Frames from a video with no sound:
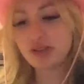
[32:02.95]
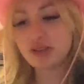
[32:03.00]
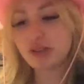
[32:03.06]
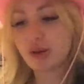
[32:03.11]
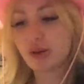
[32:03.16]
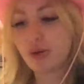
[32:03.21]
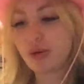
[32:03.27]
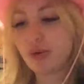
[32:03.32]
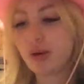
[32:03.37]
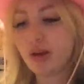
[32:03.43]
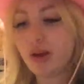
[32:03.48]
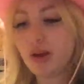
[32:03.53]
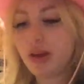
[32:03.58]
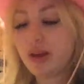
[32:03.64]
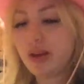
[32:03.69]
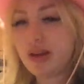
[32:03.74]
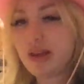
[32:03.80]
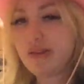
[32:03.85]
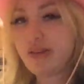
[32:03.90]
So
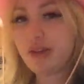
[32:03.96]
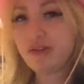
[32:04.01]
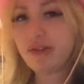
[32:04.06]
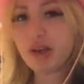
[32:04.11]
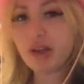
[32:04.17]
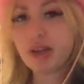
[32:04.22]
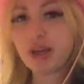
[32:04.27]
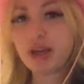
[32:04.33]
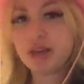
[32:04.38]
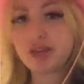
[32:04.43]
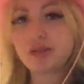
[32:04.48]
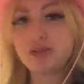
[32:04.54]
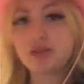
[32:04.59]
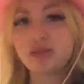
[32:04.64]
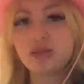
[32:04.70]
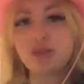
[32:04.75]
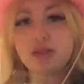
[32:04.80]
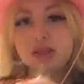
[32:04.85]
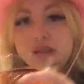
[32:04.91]
even if I like
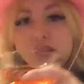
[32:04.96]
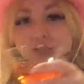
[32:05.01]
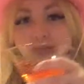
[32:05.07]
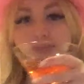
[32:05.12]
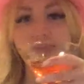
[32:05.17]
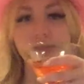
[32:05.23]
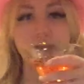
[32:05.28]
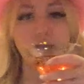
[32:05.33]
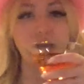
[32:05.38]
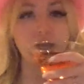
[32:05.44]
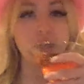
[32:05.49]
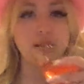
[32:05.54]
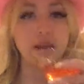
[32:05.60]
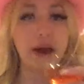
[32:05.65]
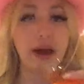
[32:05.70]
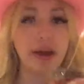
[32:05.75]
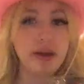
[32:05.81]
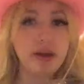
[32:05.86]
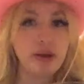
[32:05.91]
see something I
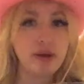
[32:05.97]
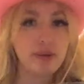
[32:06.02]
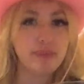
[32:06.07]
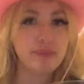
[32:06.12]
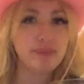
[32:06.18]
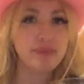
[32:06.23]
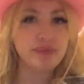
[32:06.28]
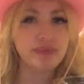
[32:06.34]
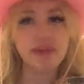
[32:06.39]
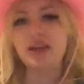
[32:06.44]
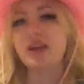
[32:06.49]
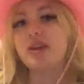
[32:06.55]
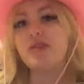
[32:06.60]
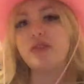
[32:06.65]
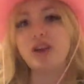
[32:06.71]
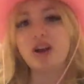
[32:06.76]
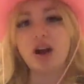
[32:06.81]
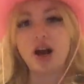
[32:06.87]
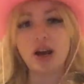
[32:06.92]
like even
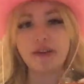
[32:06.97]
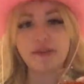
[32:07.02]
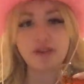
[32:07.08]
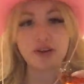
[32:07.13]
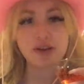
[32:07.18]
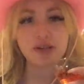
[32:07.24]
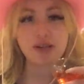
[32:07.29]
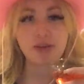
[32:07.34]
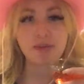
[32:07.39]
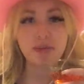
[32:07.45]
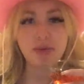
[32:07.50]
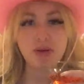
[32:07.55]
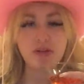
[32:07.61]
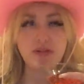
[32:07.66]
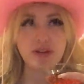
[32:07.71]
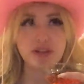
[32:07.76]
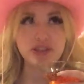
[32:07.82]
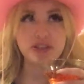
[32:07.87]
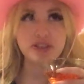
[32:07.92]
a guy, for example, if
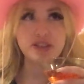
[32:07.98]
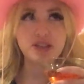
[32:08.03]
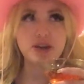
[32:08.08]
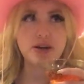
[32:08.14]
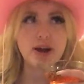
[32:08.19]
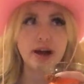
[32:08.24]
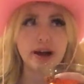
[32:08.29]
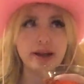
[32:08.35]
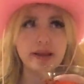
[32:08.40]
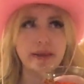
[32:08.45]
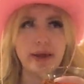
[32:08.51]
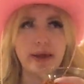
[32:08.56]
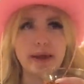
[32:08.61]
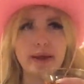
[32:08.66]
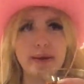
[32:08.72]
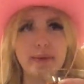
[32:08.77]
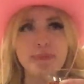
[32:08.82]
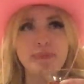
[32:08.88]
I just see a guy I like,